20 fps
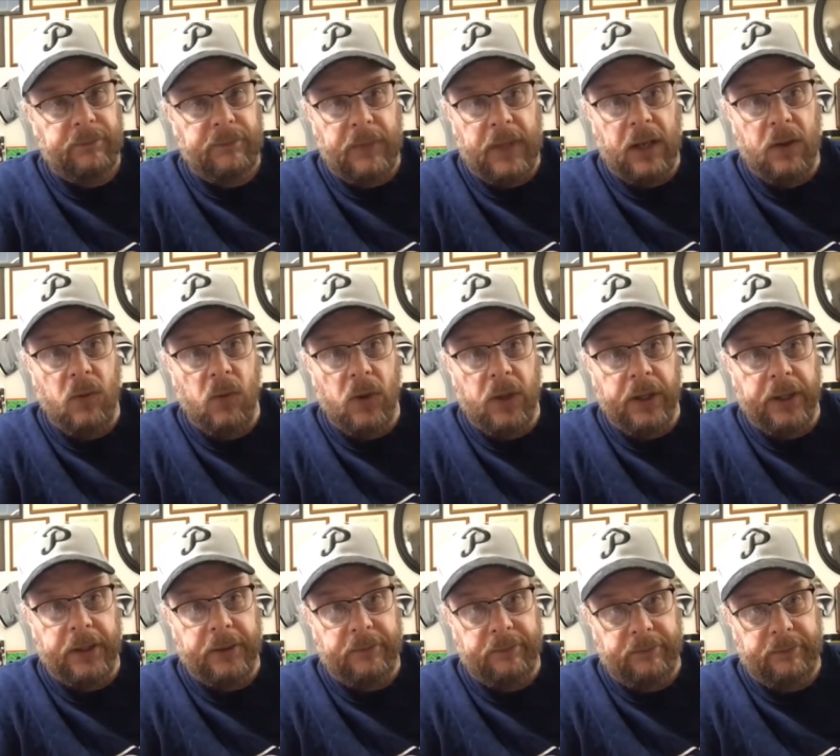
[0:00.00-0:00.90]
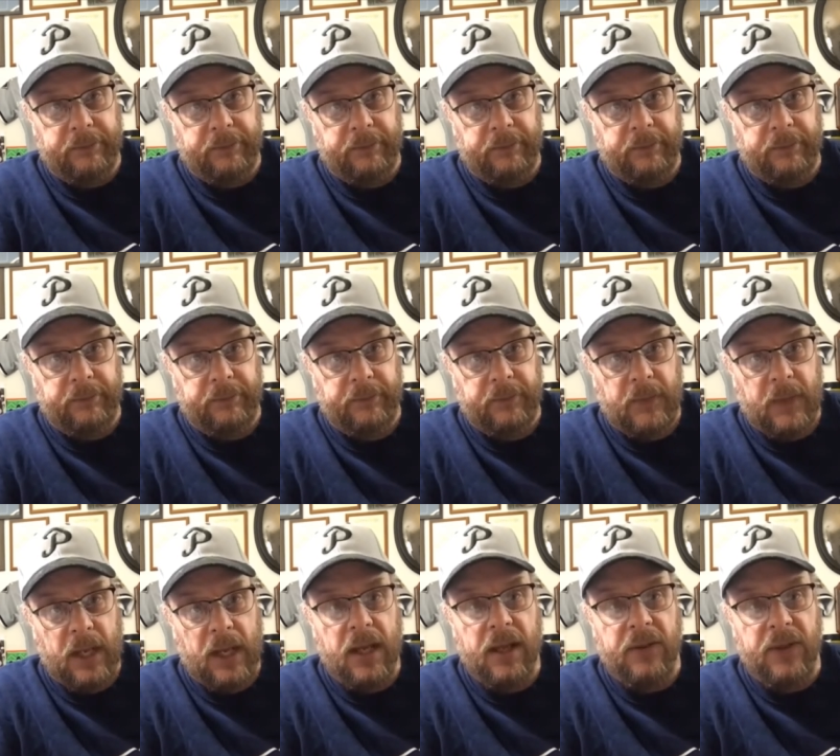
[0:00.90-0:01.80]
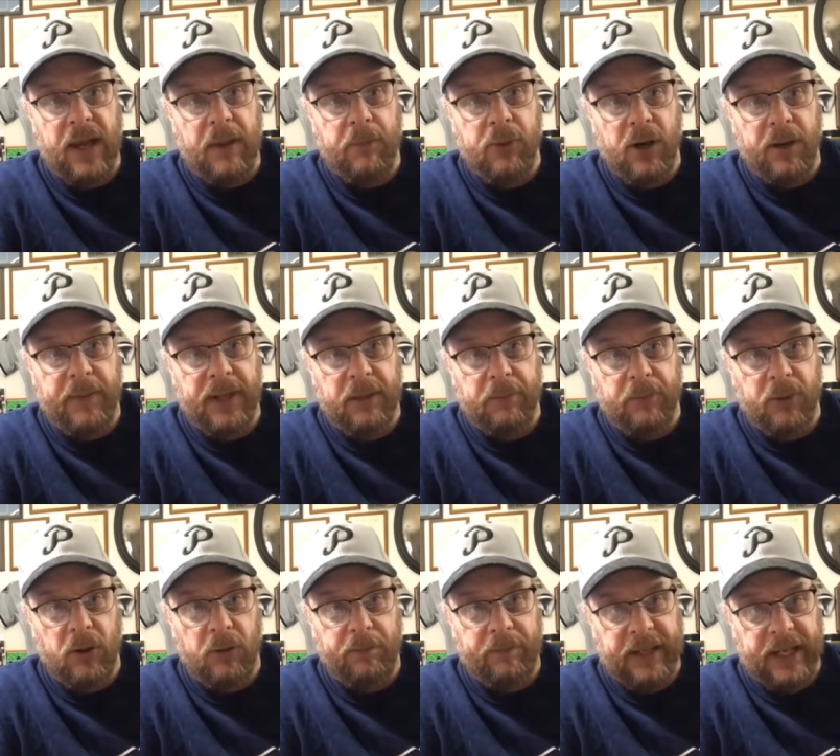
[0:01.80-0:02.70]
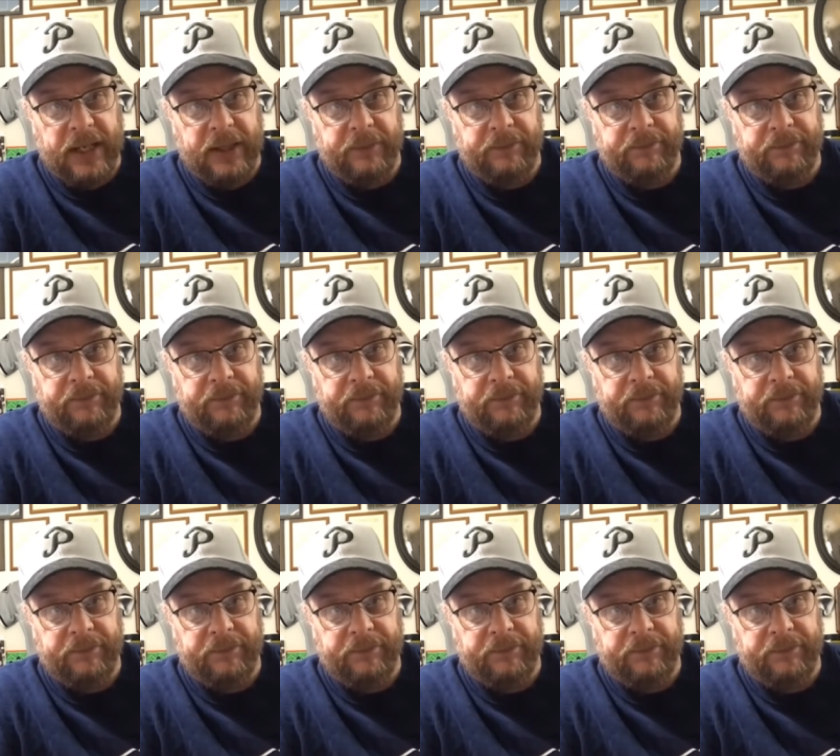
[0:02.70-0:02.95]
Didn't work. They put him in the bullpen.